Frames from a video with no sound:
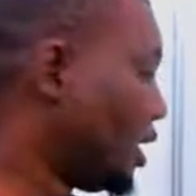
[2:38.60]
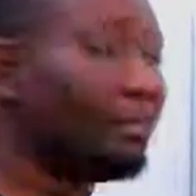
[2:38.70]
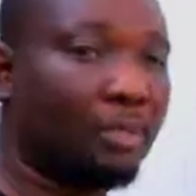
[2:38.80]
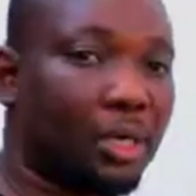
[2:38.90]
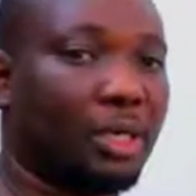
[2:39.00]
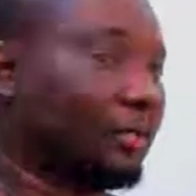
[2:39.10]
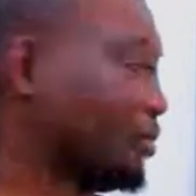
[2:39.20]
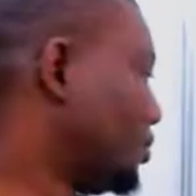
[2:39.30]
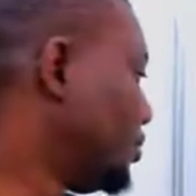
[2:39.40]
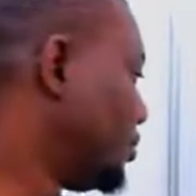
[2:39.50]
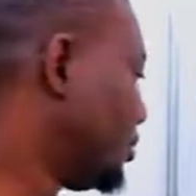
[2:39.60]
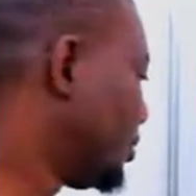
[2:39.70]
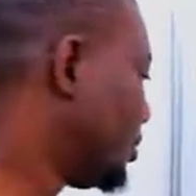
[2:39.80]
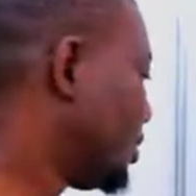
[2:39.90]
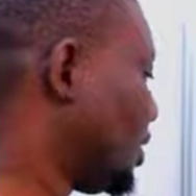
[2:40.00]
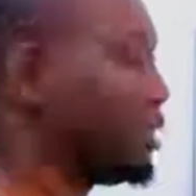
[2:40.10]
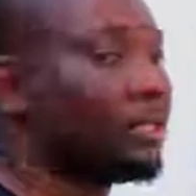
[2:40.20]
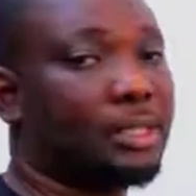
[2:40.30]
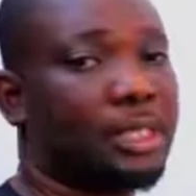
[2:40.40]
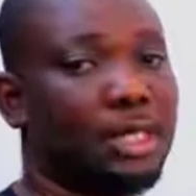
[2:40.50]
molecule is
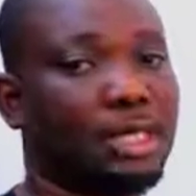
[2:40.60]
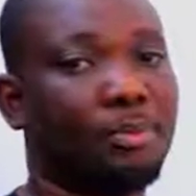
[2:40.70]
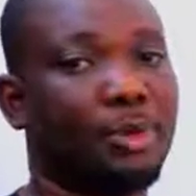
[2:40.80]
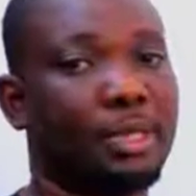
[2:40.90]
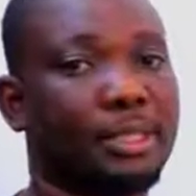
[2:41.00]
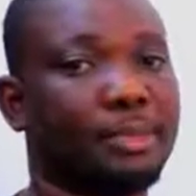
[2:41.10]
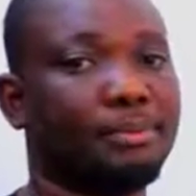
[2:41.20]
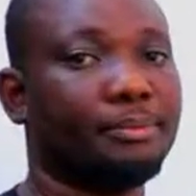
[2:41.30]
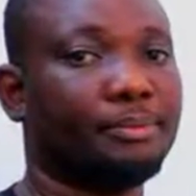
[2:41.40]
known as catabolism.